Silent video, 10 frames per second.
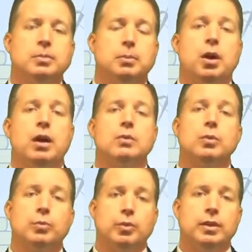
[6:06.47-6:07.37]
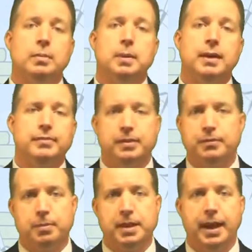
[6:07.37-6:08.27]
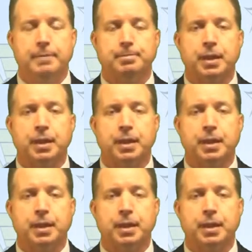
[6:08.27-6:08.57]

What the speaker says: a blog would really benefit from that.